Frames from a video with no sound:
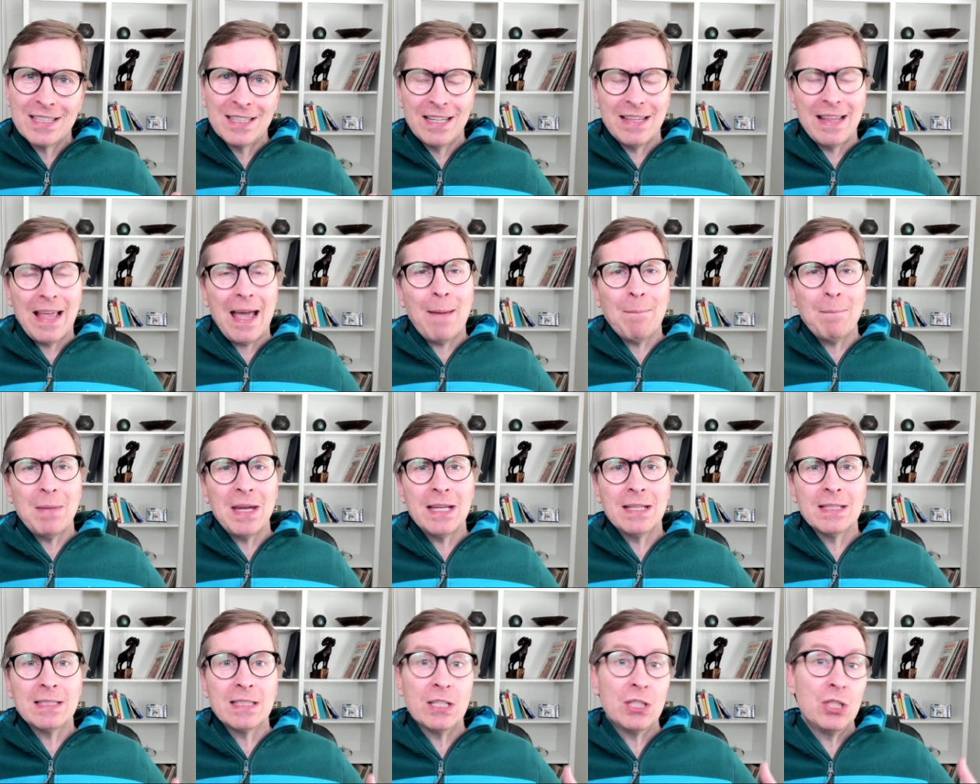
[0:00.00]
then that
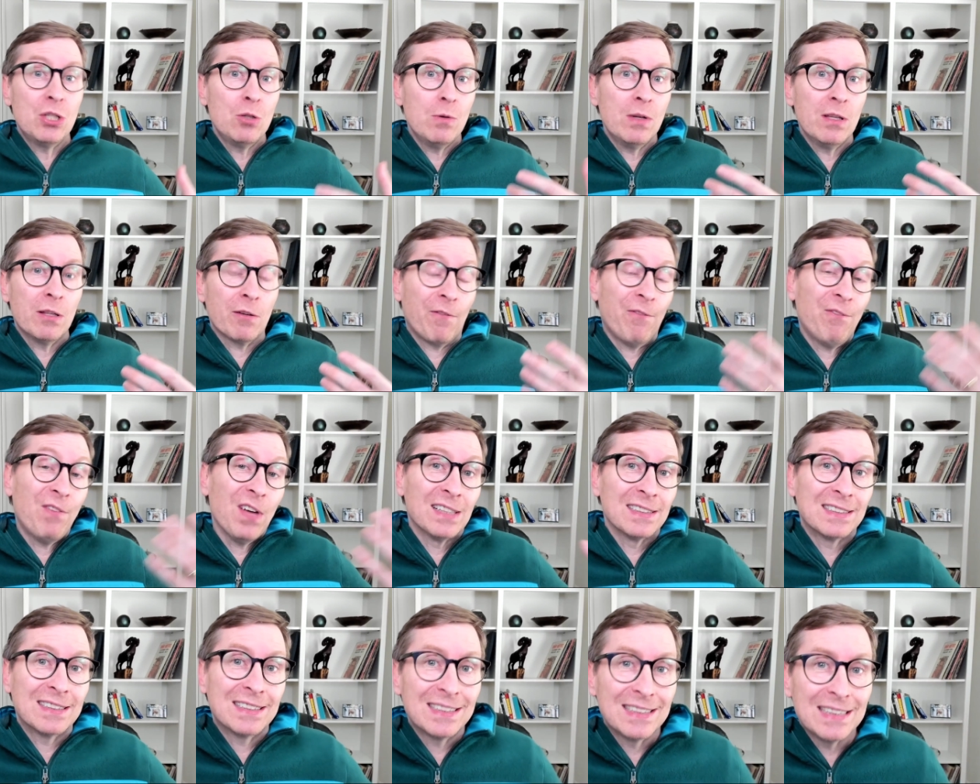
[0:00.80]
means that you either
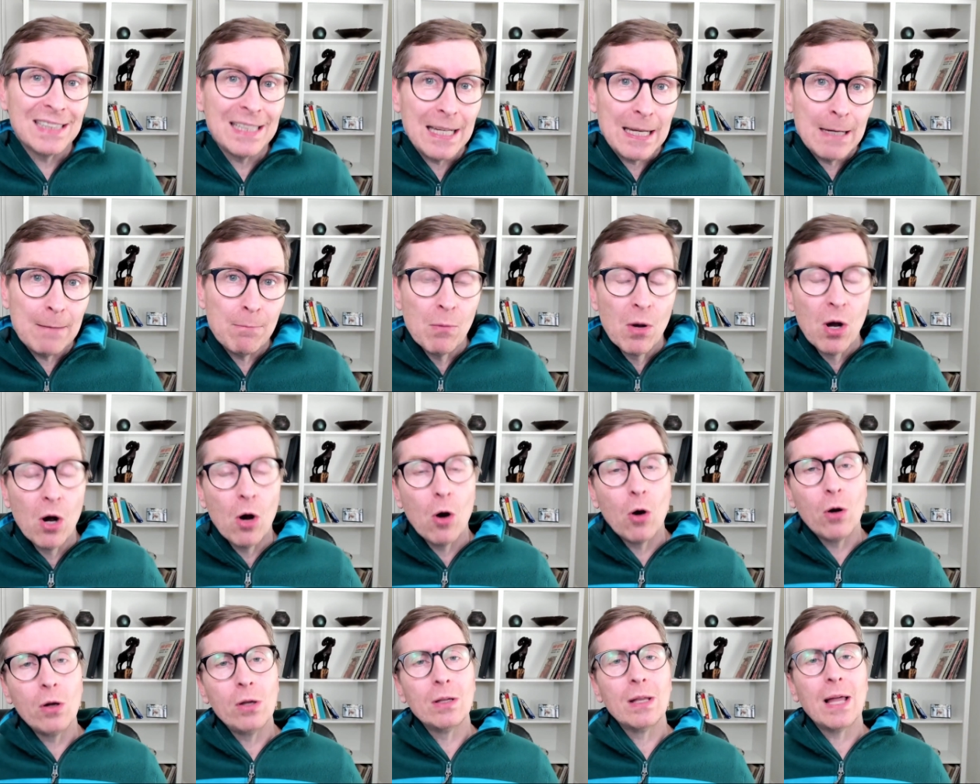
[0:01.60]
fell asleep
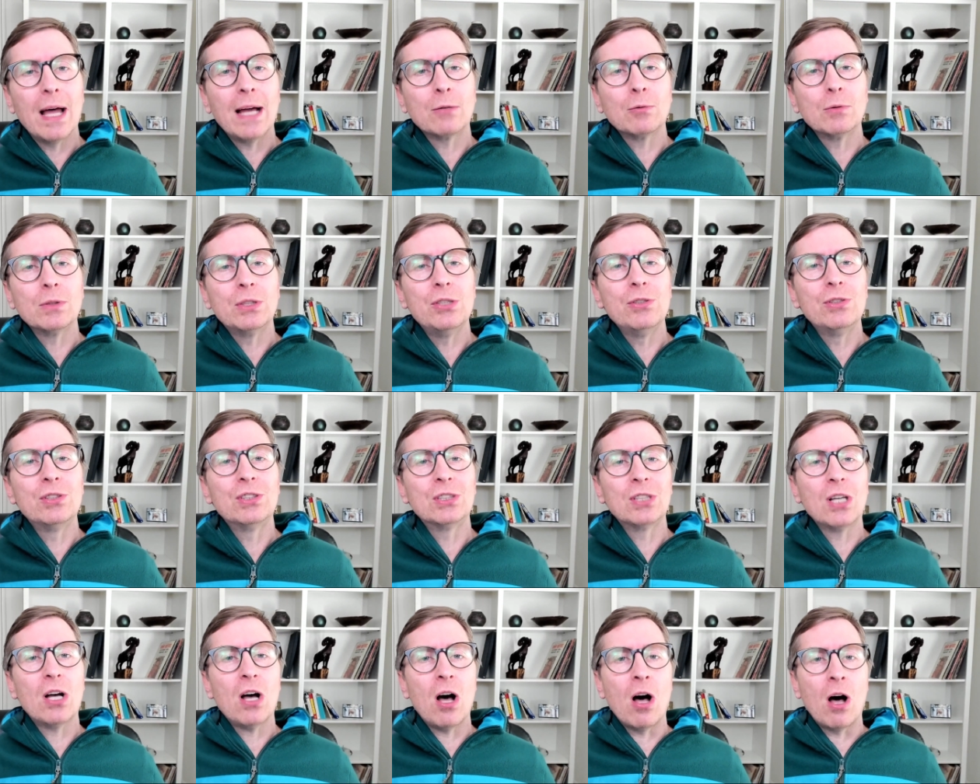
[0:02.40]
or you liked what you
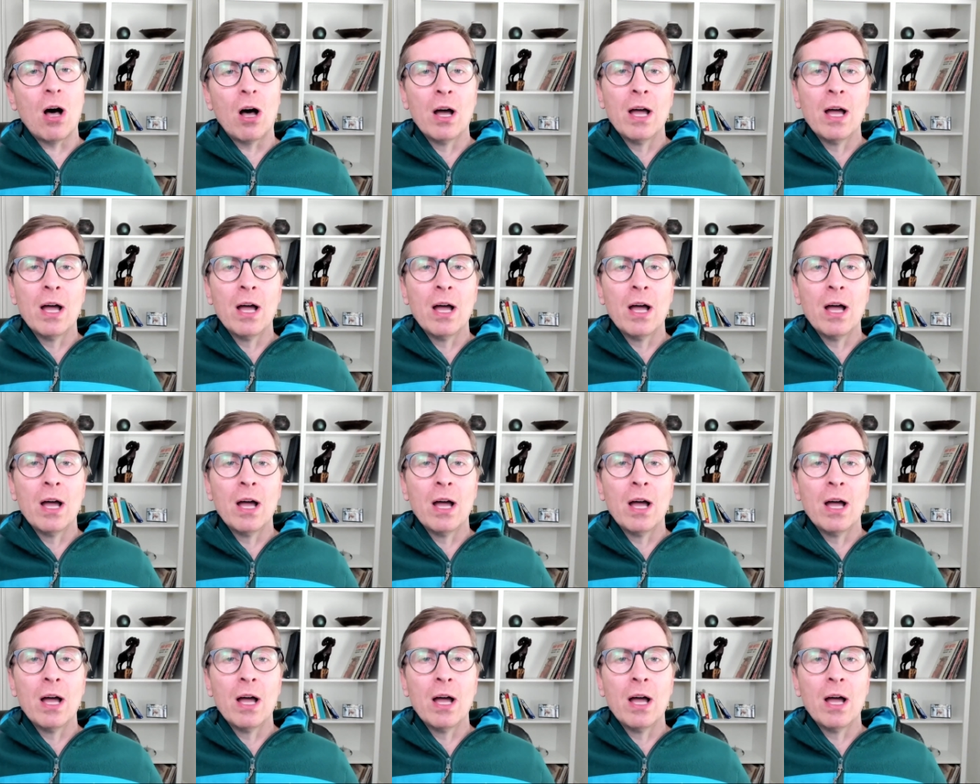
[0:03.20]
saw.